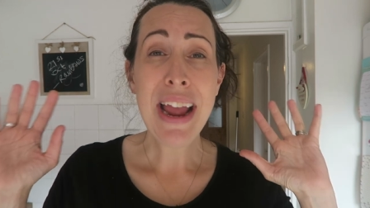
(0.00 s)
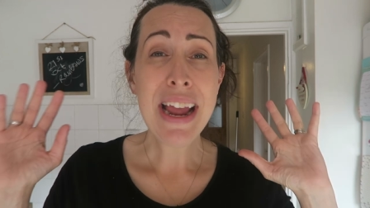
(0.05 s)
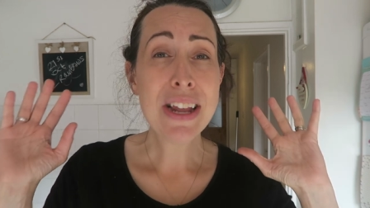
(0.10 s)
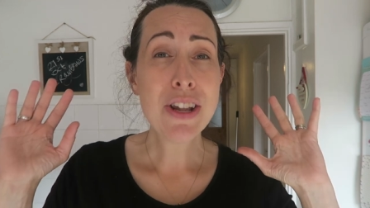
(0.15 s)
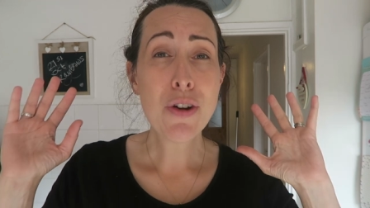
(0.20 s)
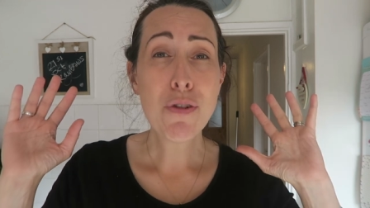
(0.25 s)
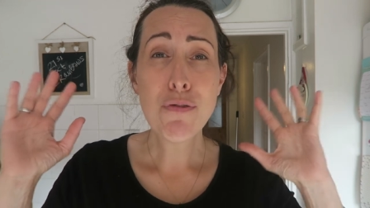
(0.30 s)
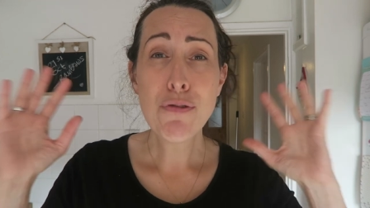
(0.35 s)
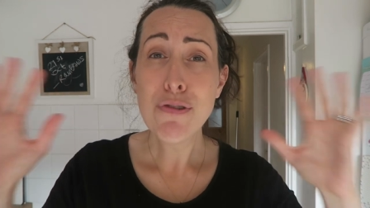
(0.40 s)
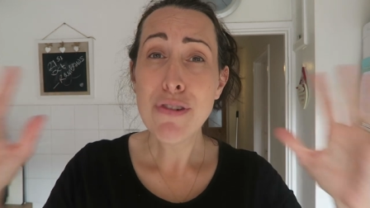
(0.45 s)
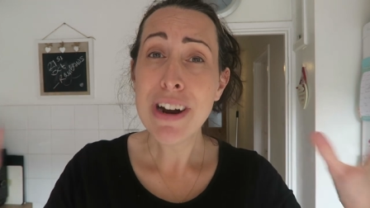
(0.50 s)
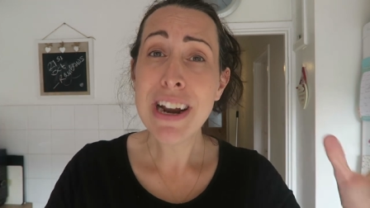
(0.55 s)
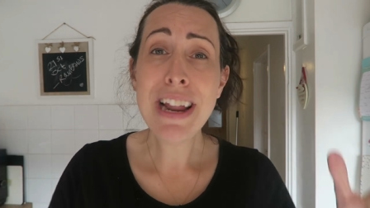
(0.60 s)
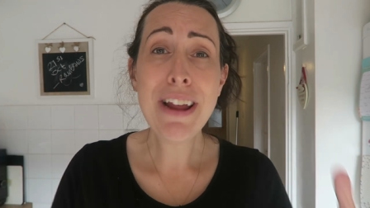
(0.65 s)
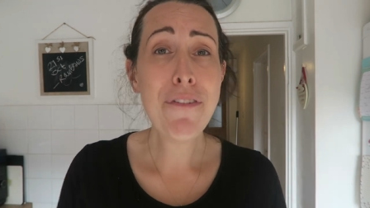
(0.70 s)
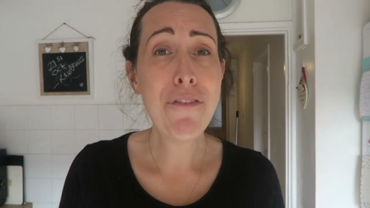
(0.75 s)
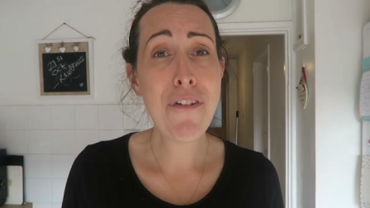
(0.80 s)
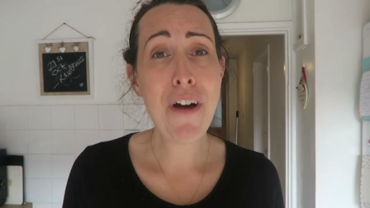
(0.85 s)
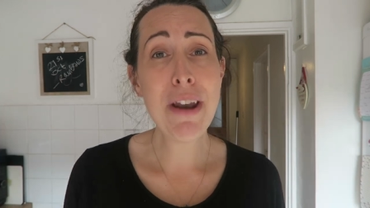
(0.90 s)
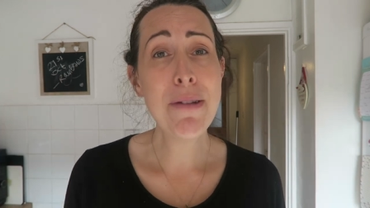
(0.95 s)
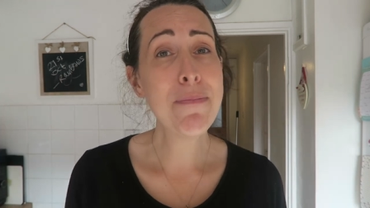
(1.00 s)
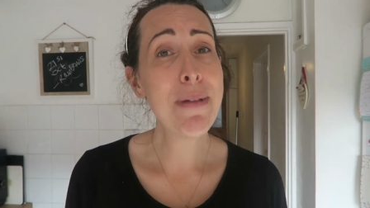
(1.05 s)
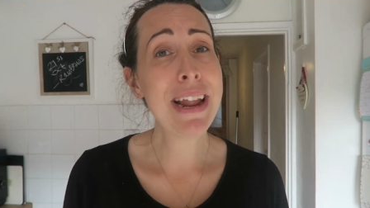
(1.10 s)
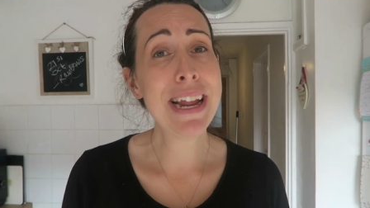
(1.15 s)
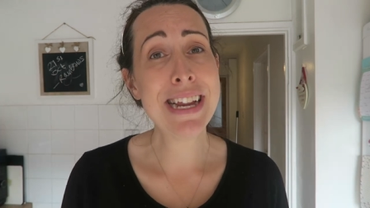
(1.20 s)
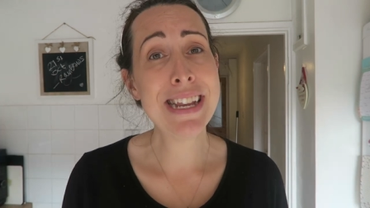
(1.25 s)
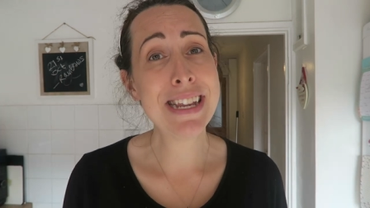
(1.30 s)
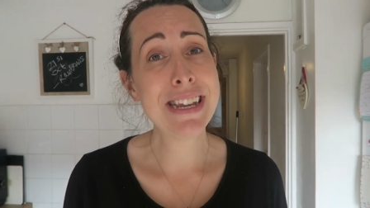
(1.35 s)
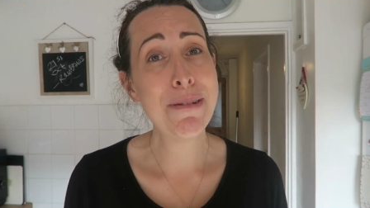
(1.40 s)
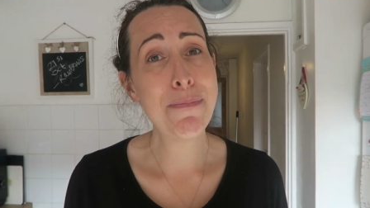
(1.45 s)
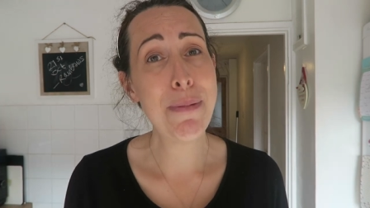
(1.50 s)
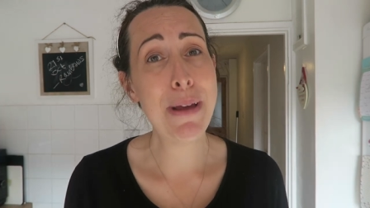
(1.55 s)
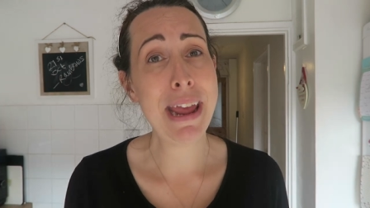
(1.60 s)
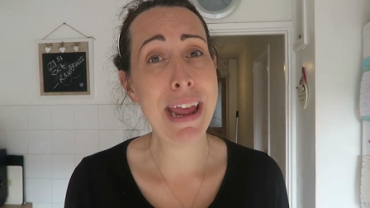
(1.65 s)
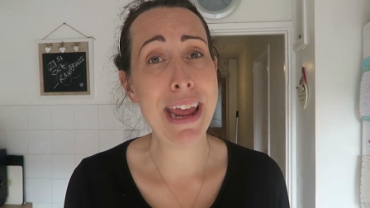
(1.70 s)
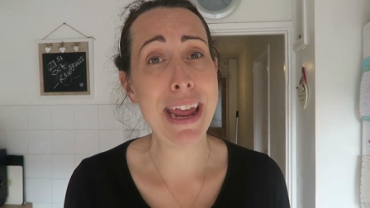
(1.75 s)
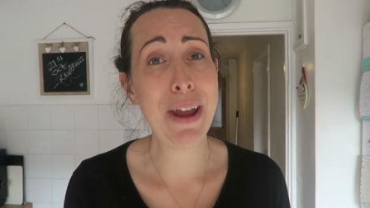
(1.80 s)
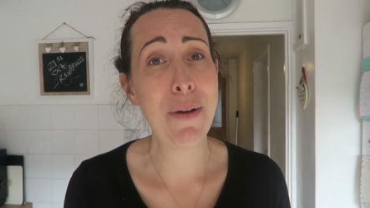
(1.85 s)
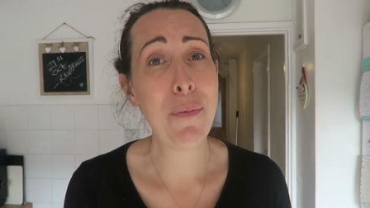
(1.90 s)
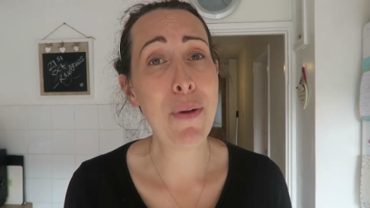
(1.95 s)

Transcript: It's a really fun place to be.